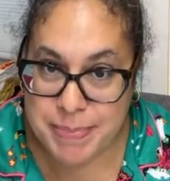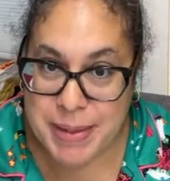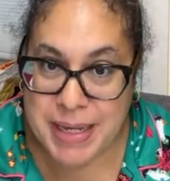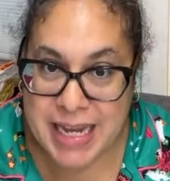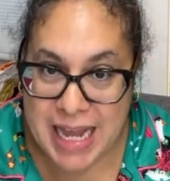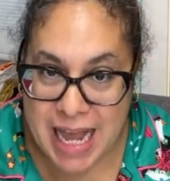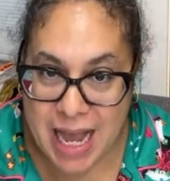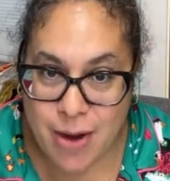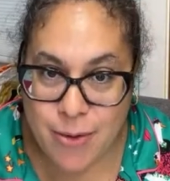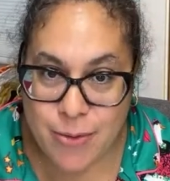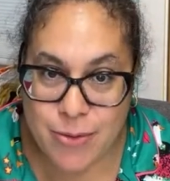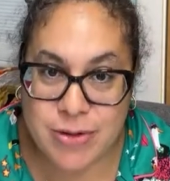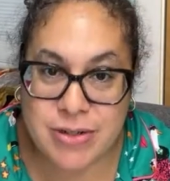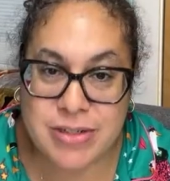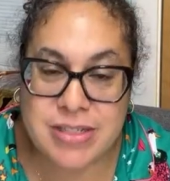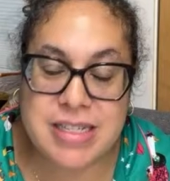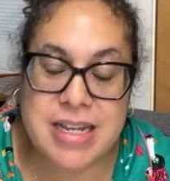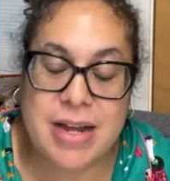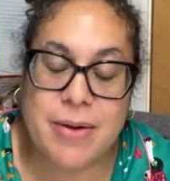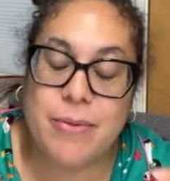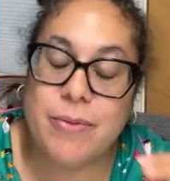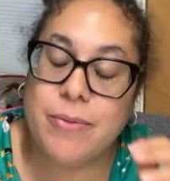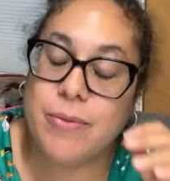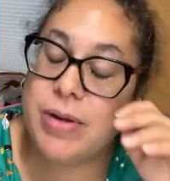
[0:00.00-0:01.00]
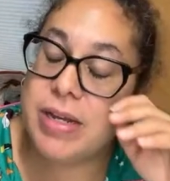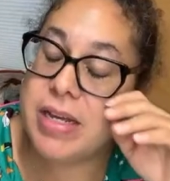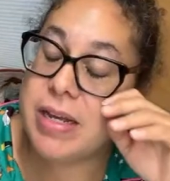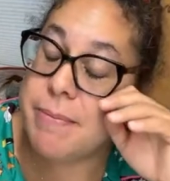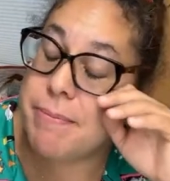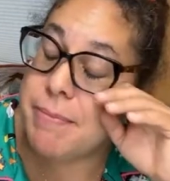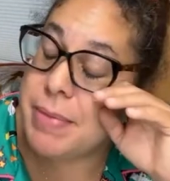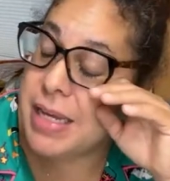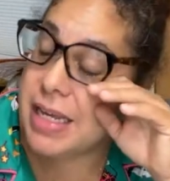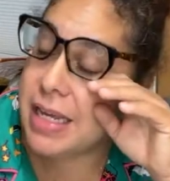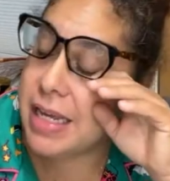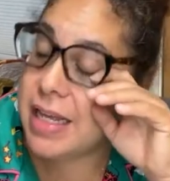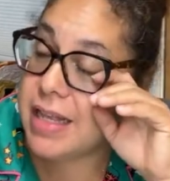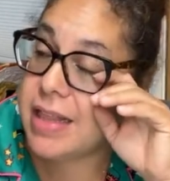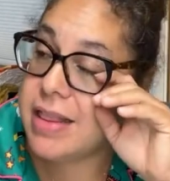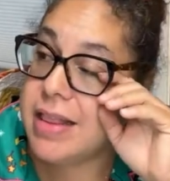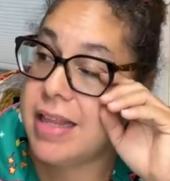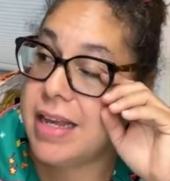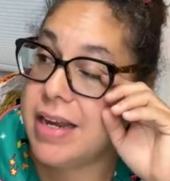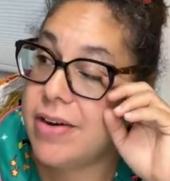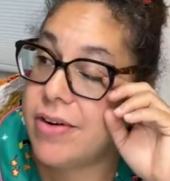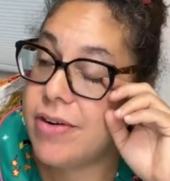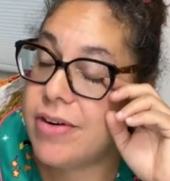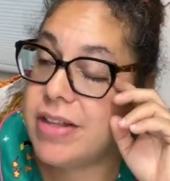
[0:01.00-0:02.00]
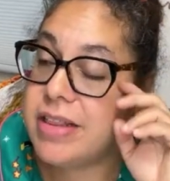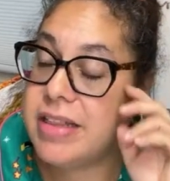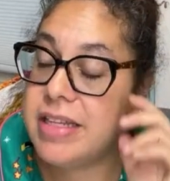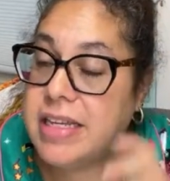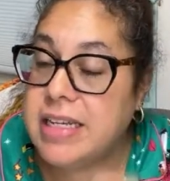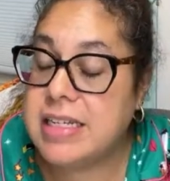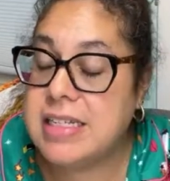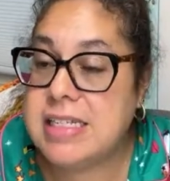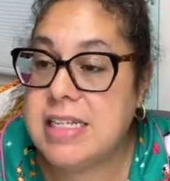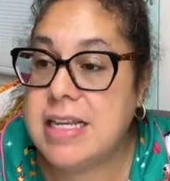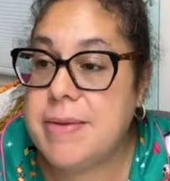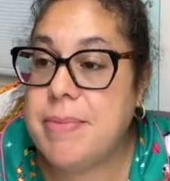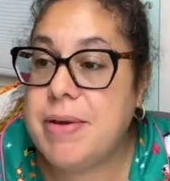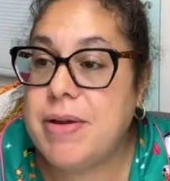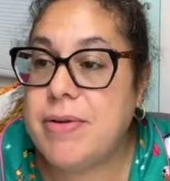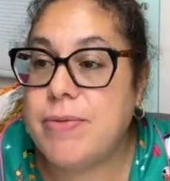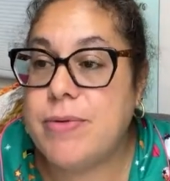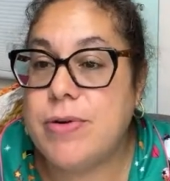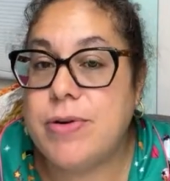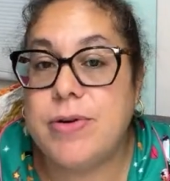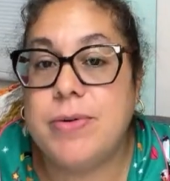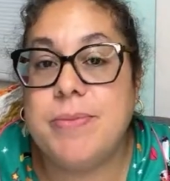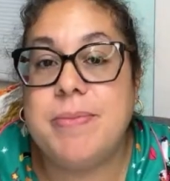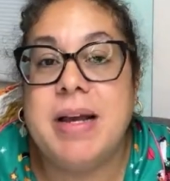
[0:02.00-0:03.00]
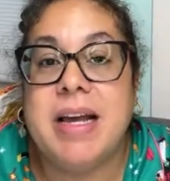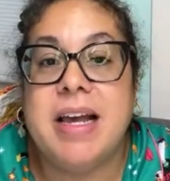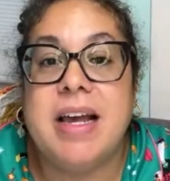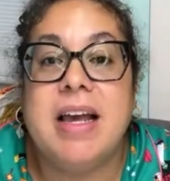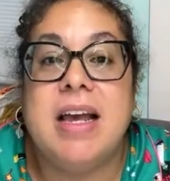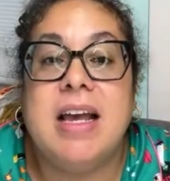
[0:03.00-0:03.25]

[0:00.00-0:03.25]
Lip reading: hours that we can be in there in the exhibit room.